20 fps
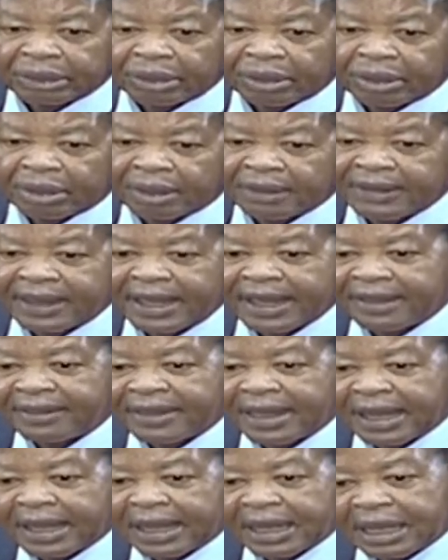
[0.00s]
all the
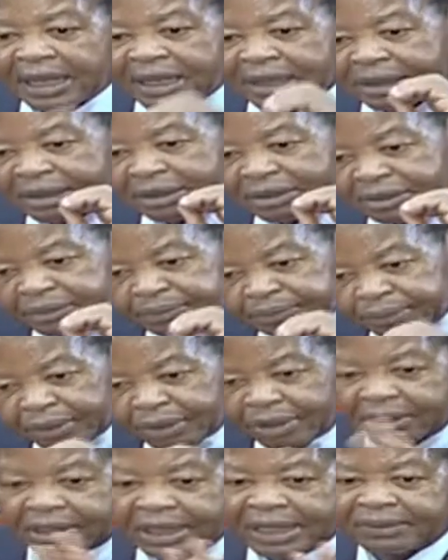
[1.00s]
other
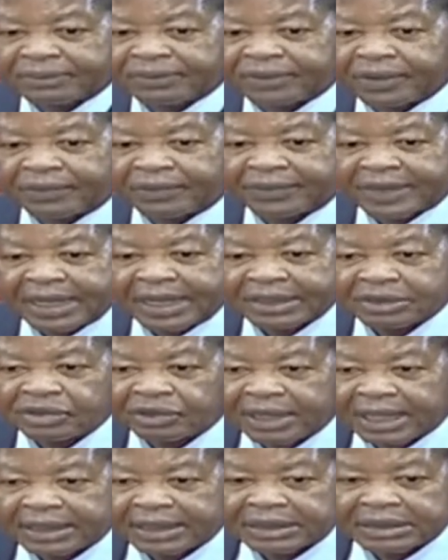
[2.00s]
programs of
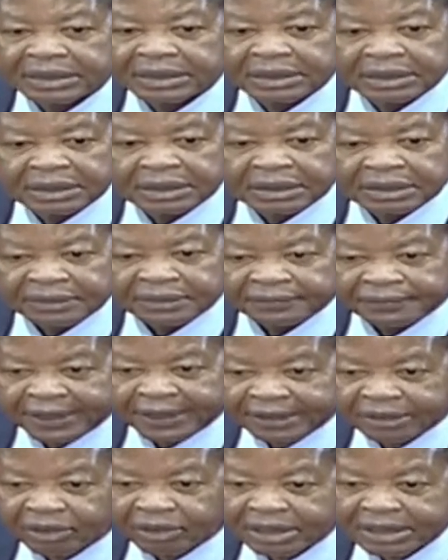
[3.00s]
cashew nut
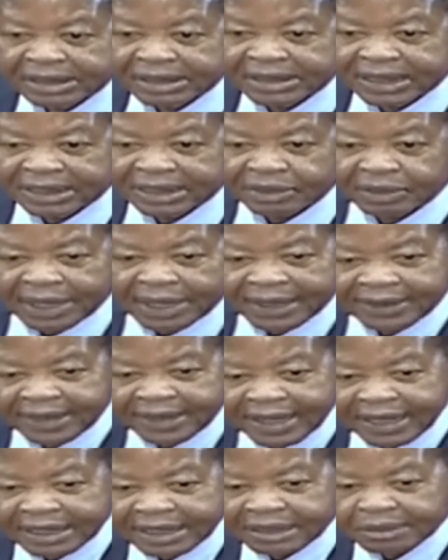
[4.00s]
factories that were
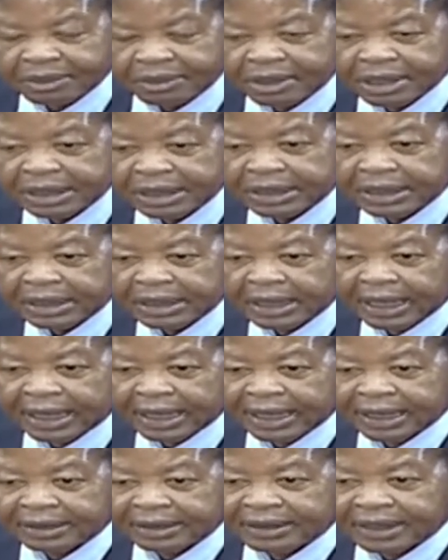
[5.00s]
there in, in,
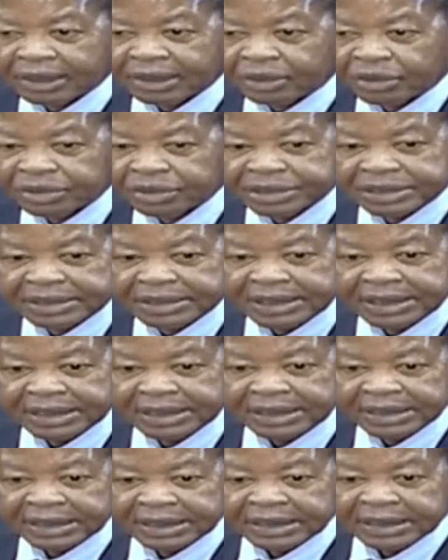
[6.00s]
at the coast,
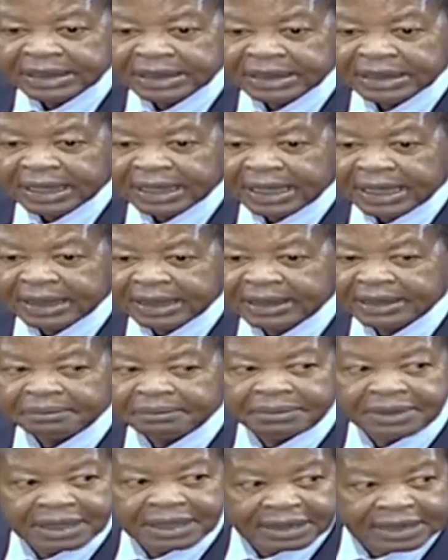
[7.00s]
and
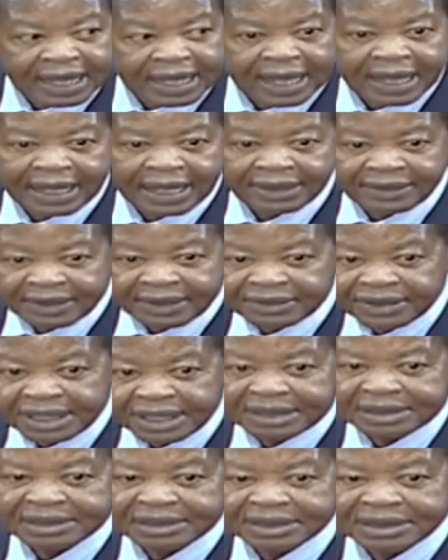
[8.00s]
major other
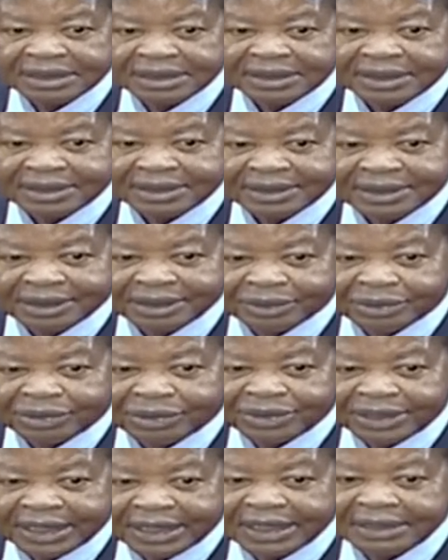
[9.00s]
things,
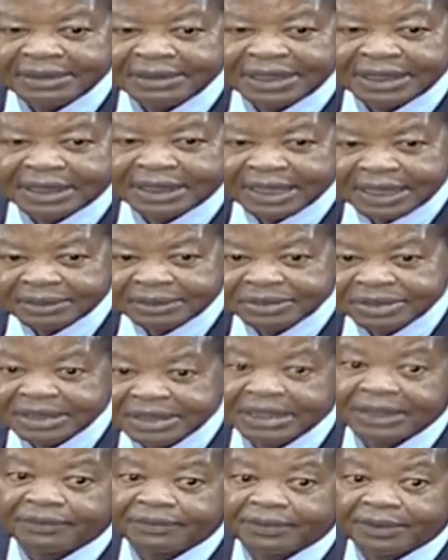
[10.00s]
including even
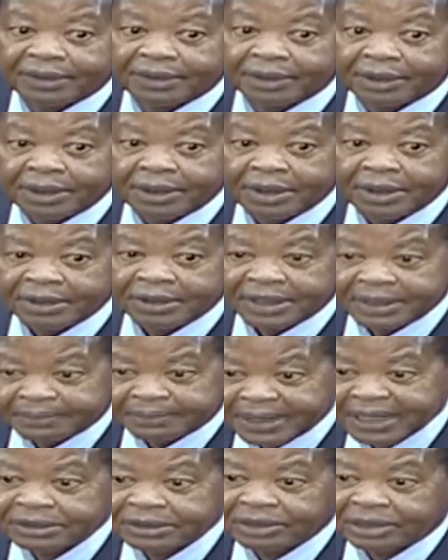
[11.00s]
KMC for the
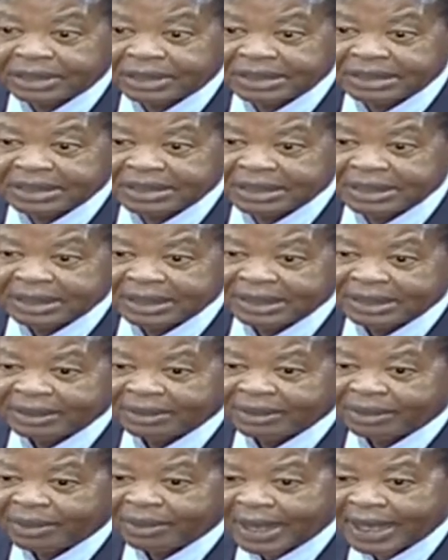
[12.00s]
pastoralists,
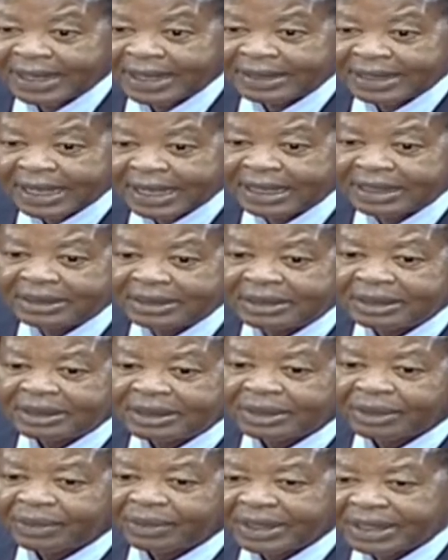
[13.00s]
were done
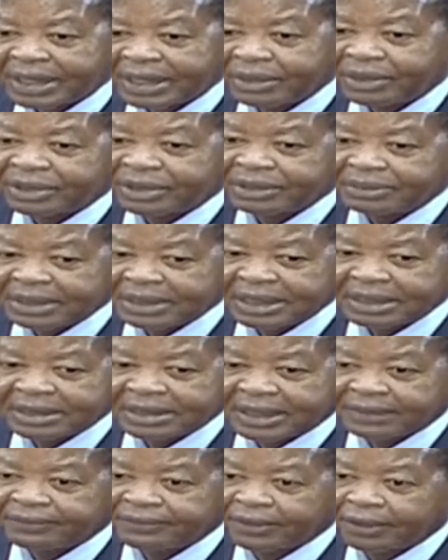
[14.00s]
when he was
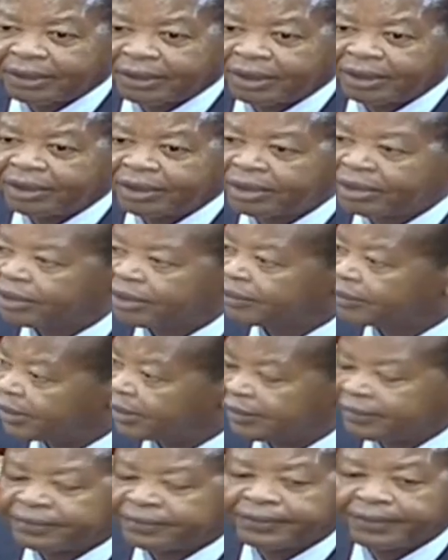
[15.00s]
Minister for,
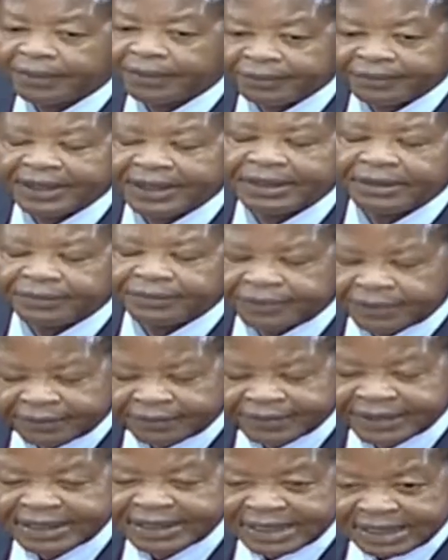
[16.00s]
for, for, for
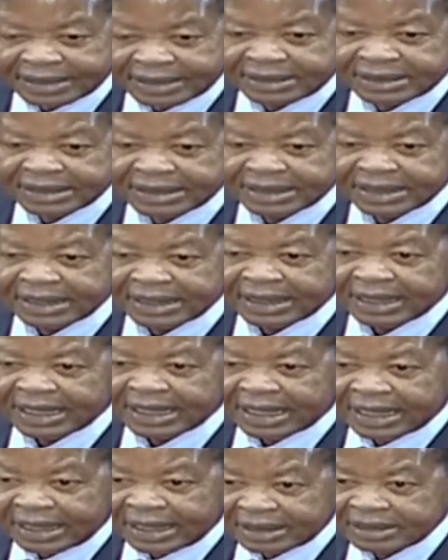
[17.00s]
Finance.
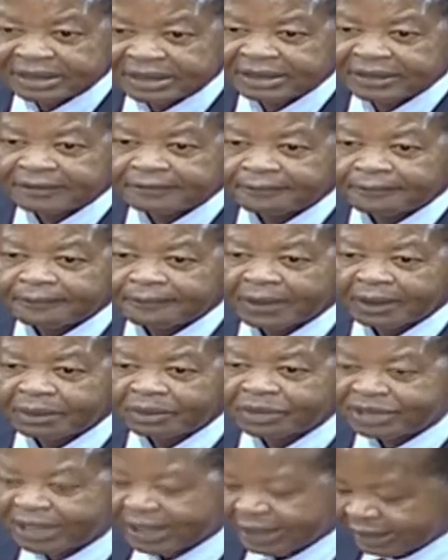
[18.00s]
And
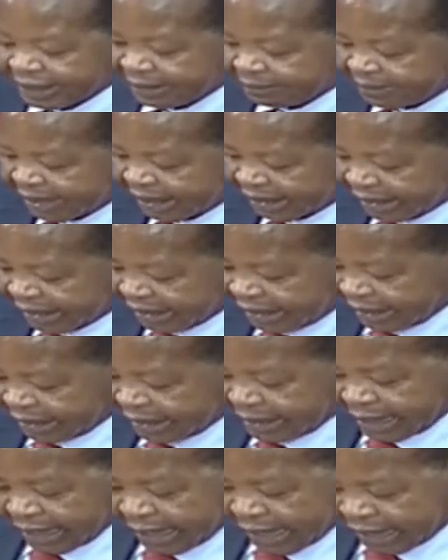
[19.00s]
Mzee Kibaki,
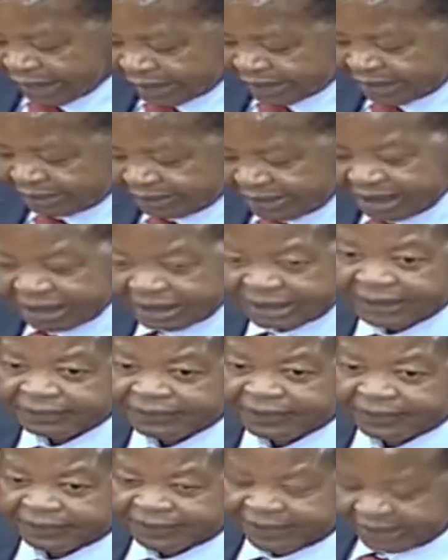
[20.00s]
as a Minister
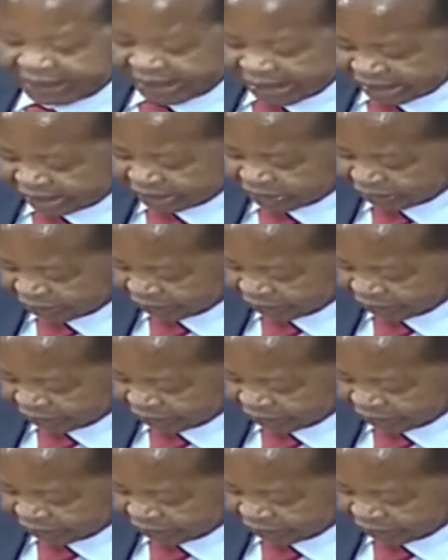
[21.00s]
for Finance,